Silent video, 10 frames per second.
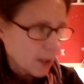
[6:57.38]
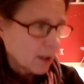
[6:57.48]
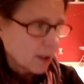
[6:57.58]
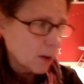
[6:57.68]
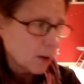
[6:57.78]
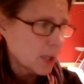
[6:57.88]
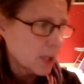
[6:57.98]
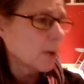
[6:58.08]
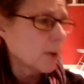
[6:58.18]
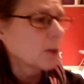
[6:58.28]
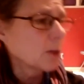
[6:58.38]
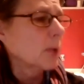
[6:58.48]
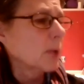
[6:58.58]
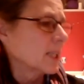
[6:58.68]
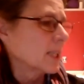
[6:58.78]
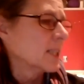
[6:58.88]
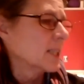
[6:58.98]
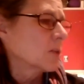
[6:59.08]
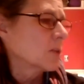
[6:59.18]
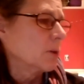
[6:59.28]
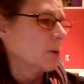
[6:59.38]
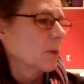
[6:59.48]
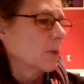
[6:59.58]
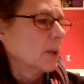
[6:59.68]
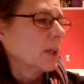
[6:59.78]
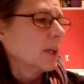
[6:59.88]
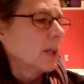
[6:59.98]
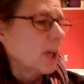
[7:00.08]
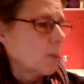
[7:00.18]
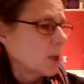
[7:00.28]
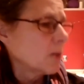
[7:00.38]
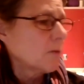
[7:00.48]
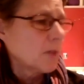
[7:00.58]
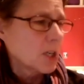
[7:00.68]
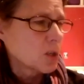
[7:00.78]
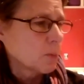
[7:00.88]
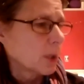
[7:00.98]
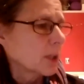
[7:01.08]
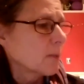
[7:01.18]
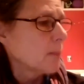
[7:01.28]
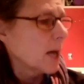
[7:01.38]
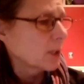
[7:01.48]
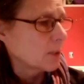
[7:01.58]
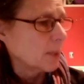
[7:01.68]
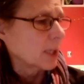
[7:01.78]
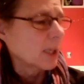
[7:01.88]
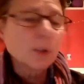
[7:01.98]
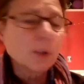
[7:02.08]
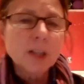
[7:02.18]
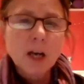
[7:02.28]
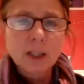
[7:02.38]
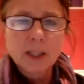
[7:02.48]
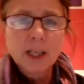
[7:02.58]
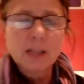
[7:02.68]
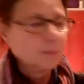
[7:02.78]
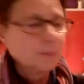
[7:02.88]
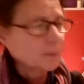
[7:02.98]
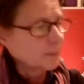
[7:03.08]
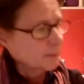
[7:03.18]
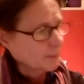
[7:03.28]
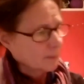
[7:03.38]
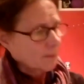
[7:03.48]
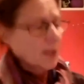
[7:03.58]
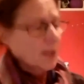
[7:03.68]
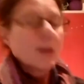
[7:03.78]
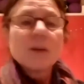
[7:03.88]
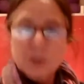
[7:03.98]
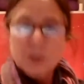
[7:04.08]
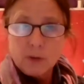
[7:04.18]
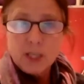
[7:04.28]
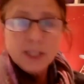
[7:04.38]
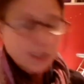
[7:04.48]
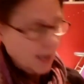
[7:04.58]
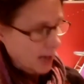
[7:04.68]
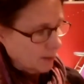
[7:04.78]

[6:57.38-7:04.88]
go decorate your blankets, each of you. And when you've finished, bring them back to me and we'll talk again. So they did that.